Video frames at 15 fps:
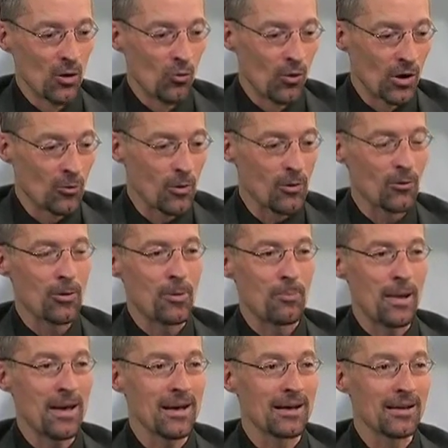when we
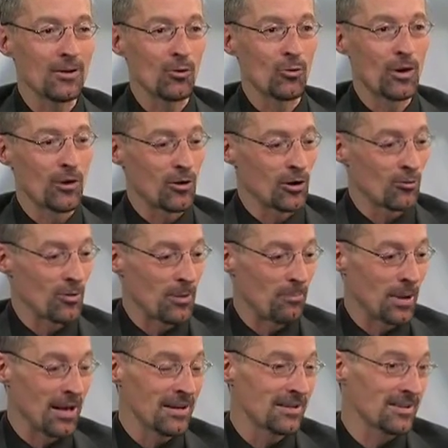repent, we can
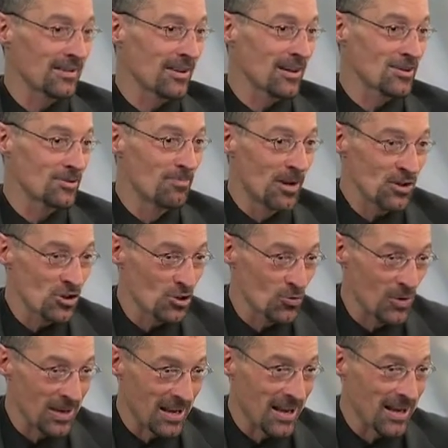repent as much as
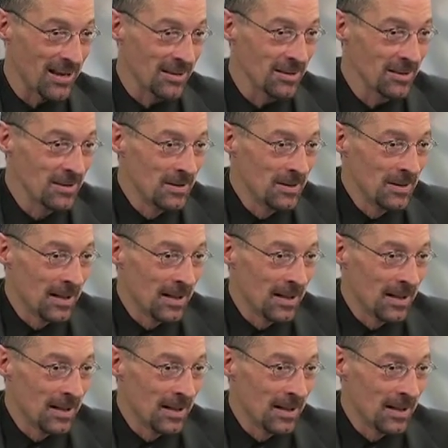we can